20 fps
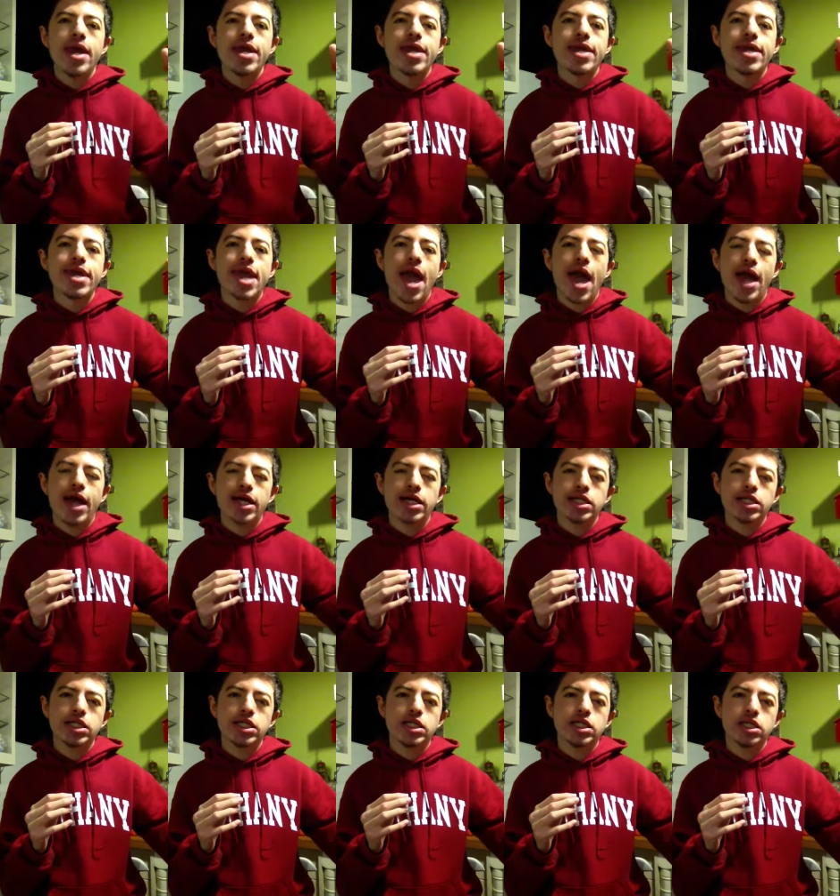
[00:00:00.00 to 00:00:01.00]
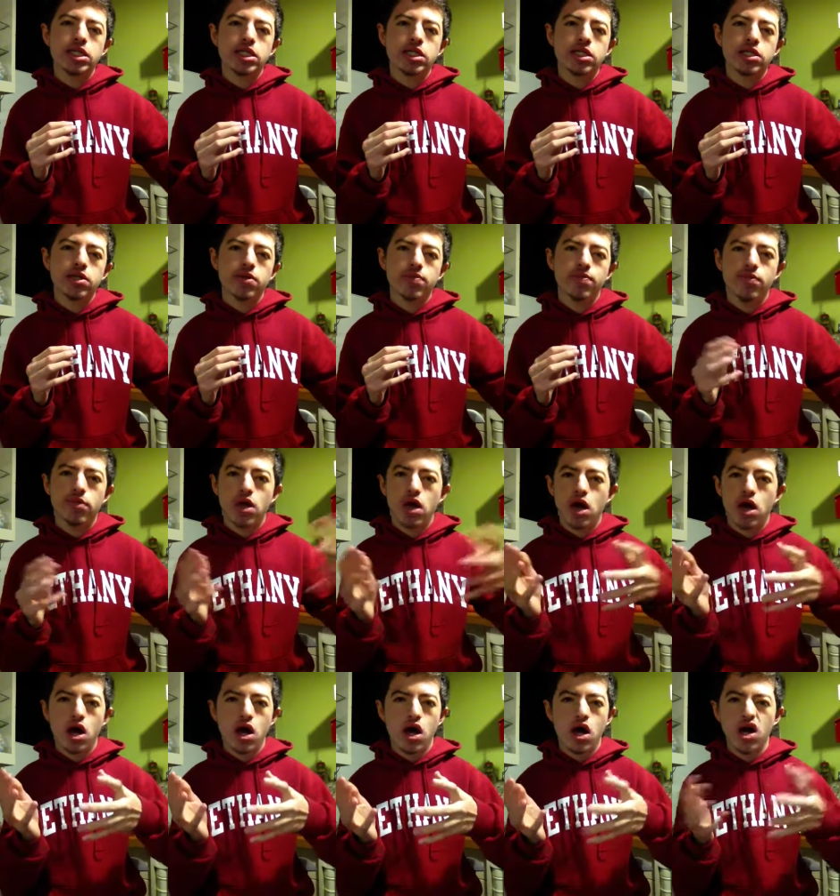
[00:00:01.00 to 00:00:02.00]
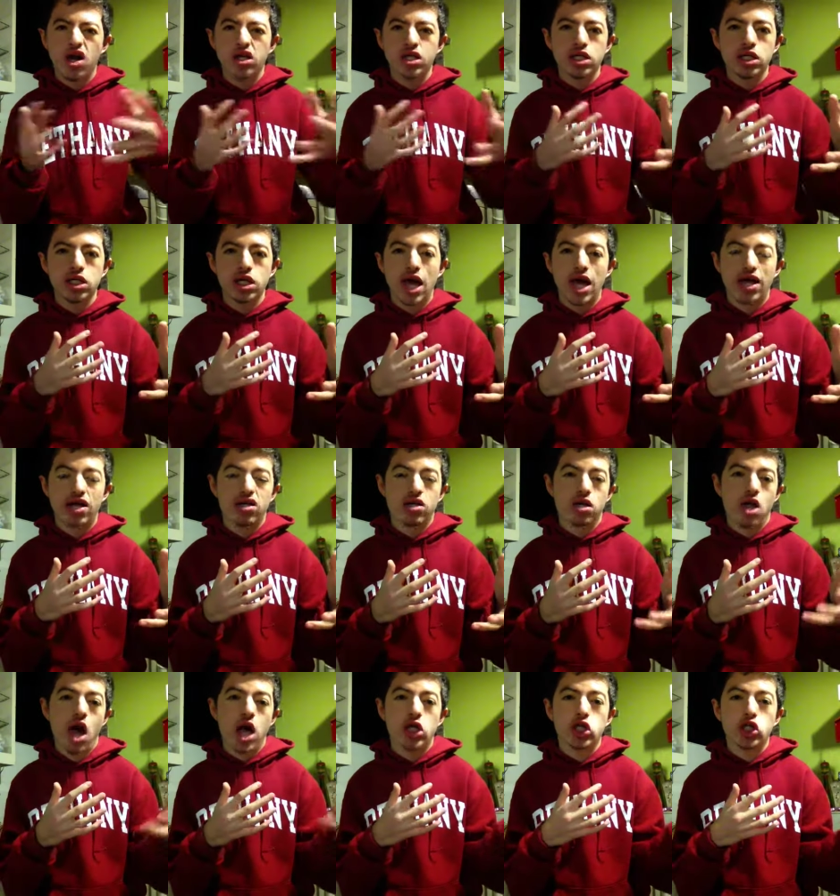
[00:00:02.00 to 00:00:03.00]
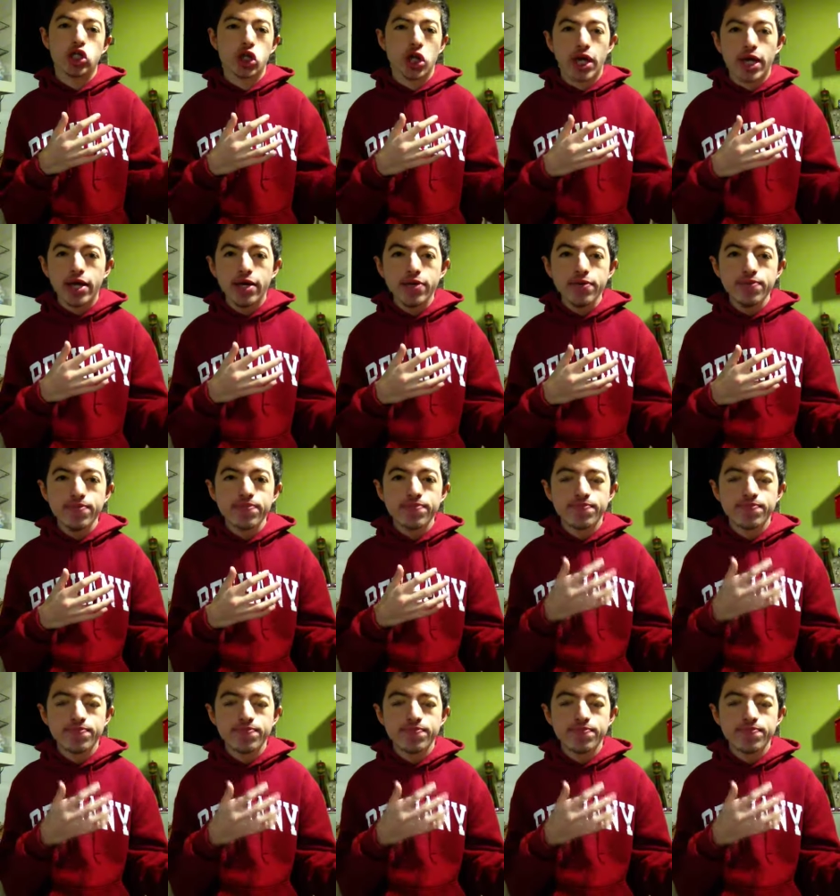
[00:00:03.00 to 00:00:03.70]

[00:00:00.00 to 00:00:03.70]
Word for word: next, until like last year.